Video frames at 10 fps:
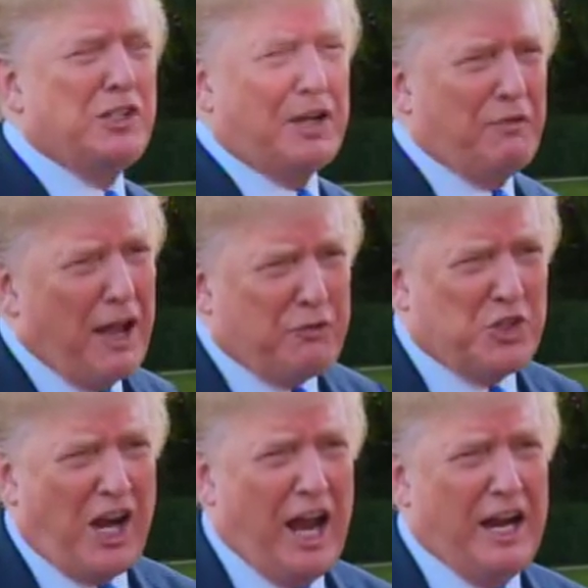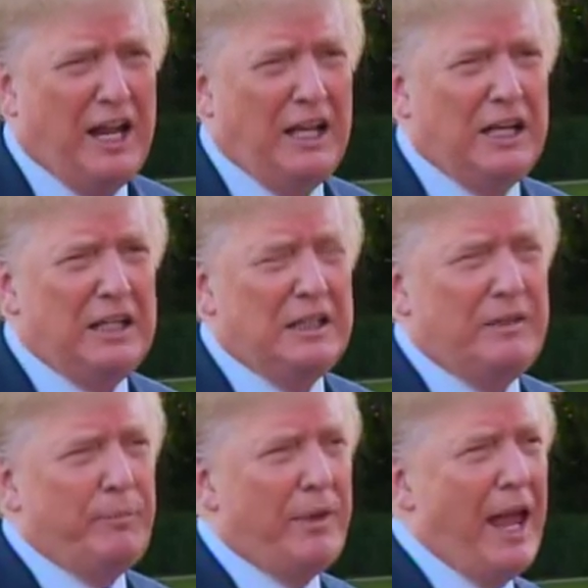have left China,
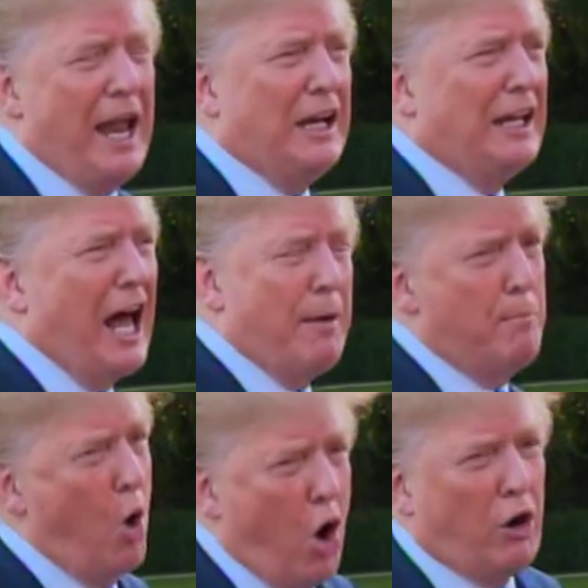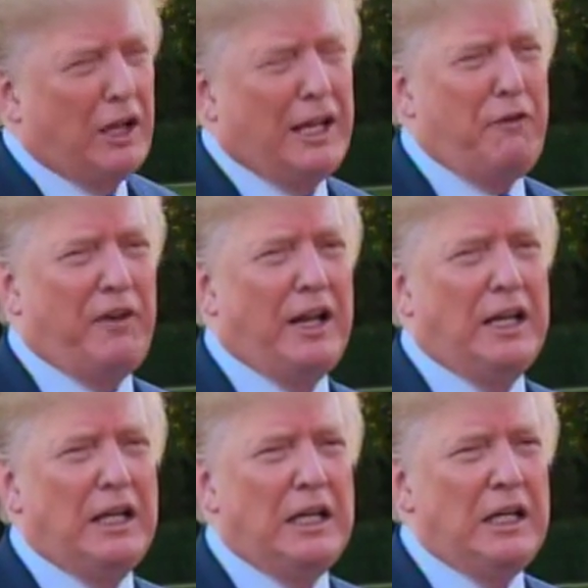and a lot more are leaving.
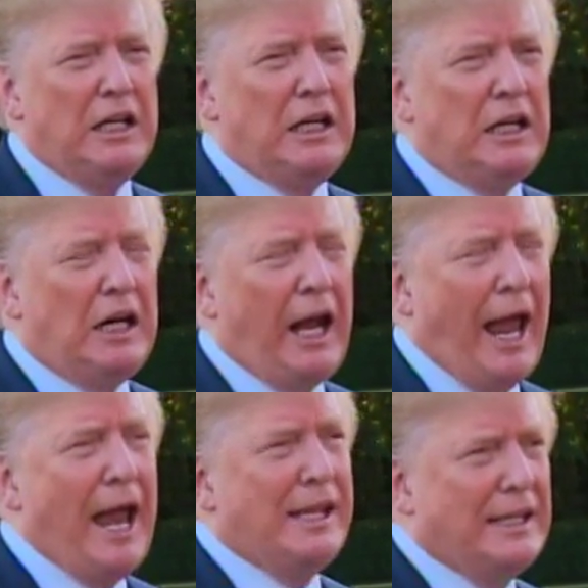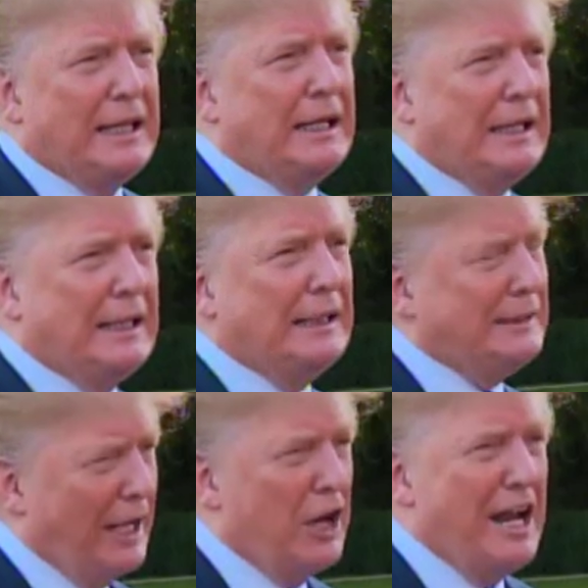And
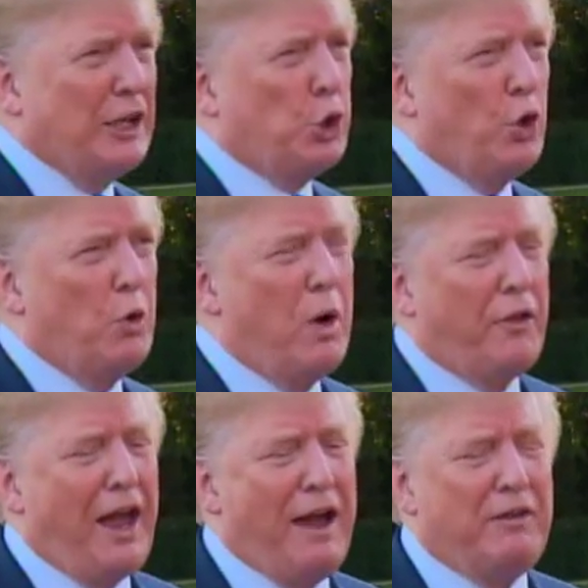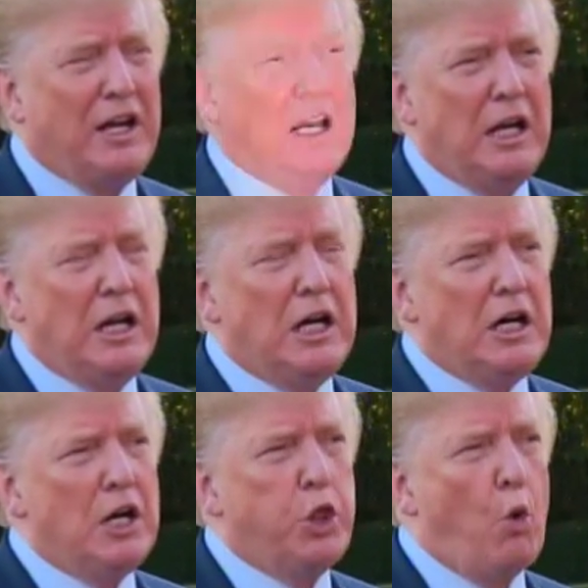they are not doing well. They're having
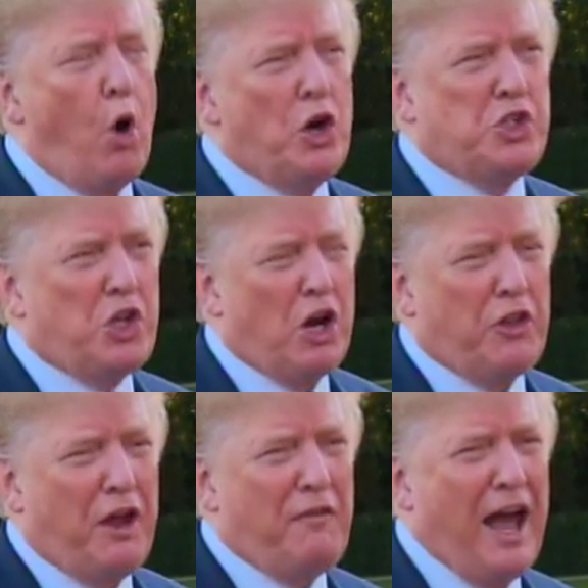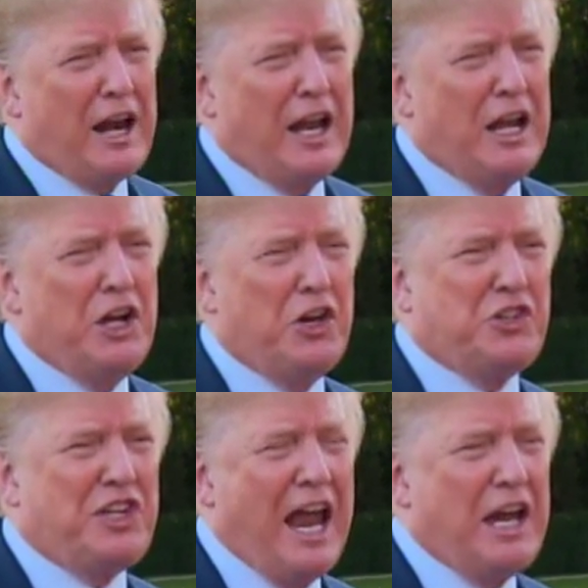the worst year they've had, I
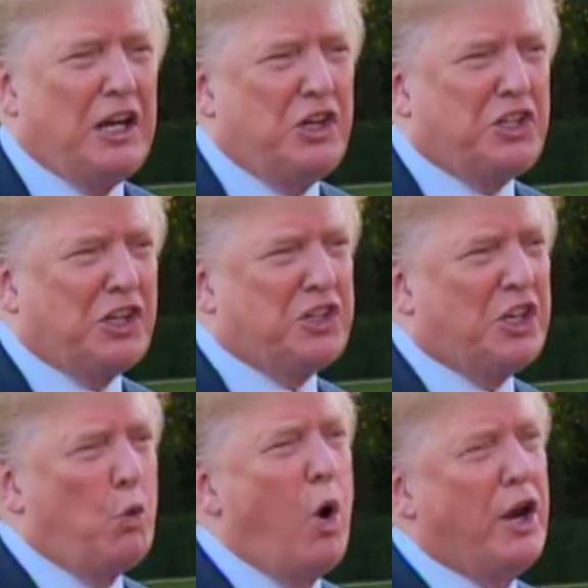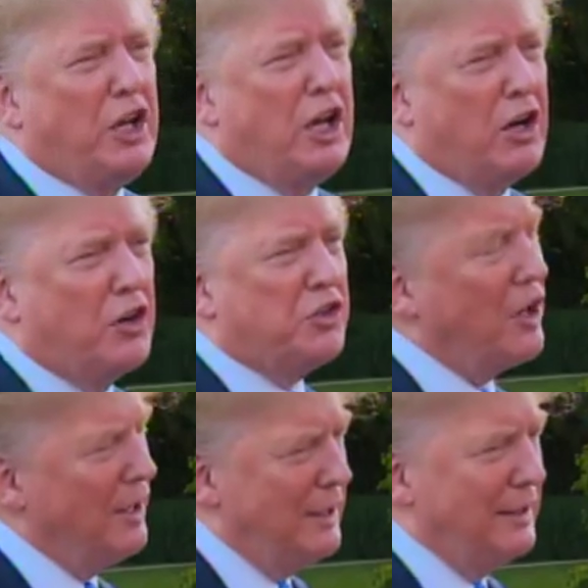understand, in 61 years.
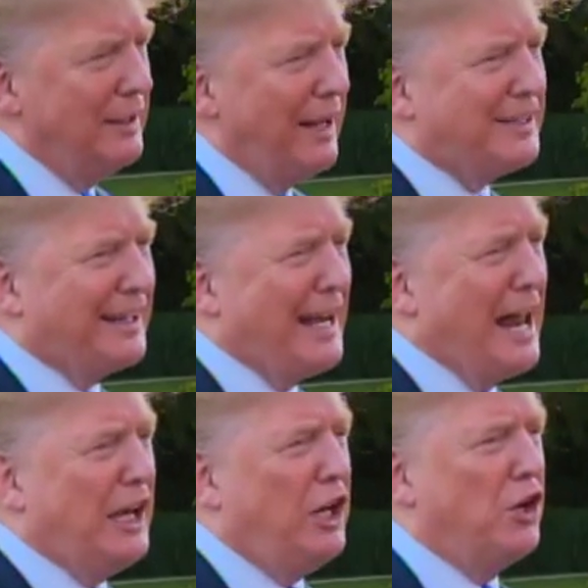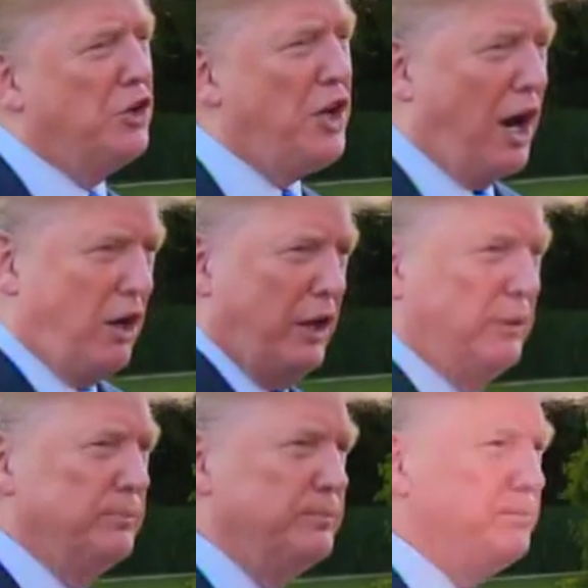That's a lot of years. Yeah, go
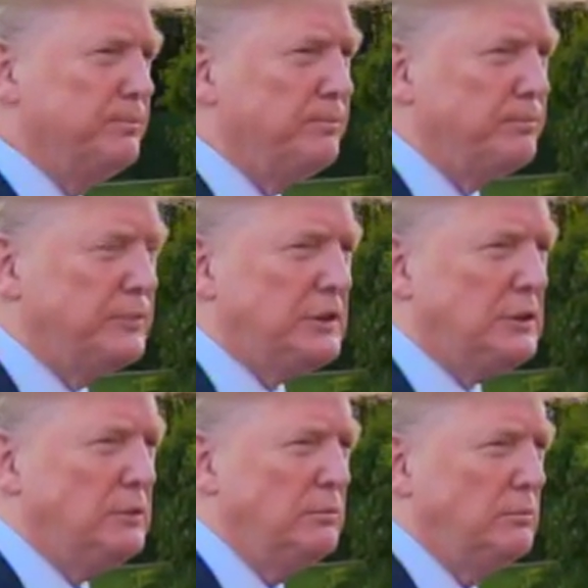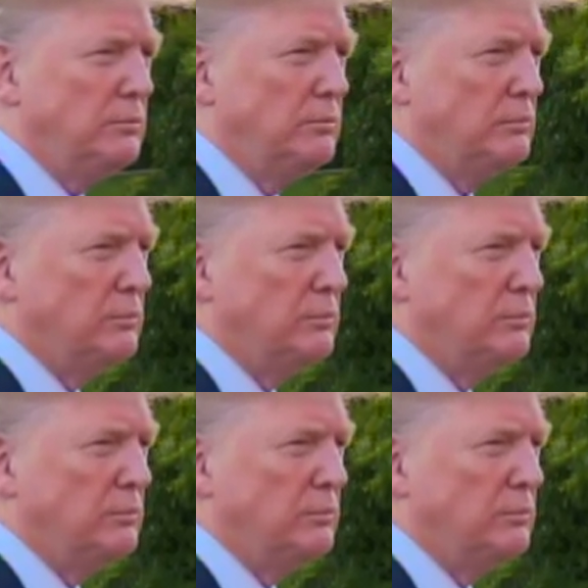ahead.